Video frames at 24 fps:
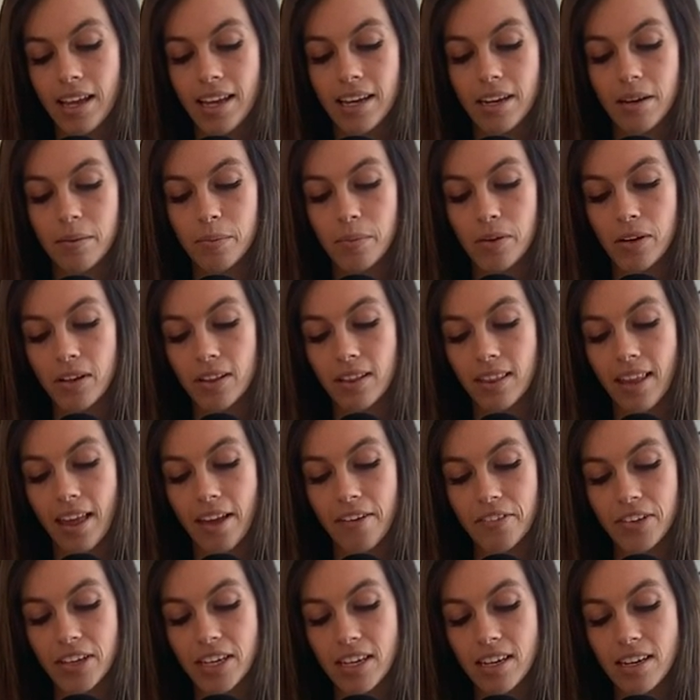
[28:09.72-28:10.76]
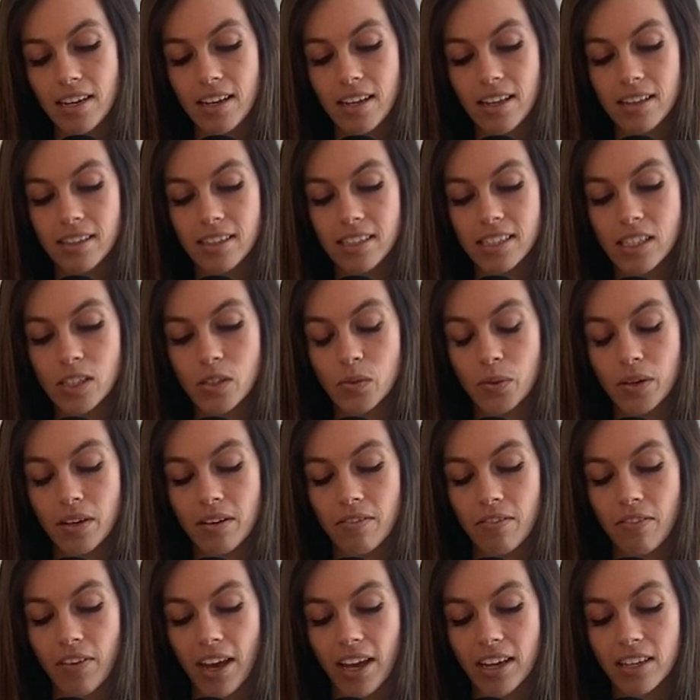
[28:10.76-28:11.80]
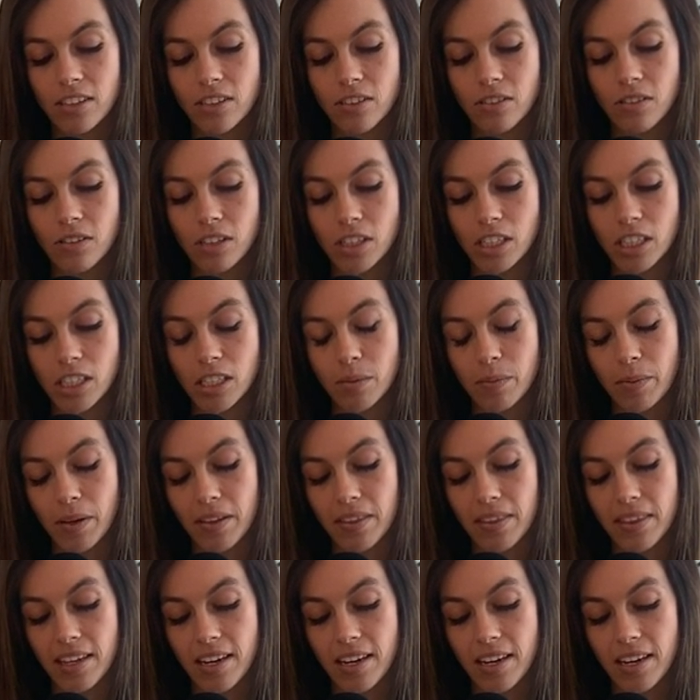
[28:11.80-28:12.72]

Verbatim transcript: Number 11, list one fact you learned about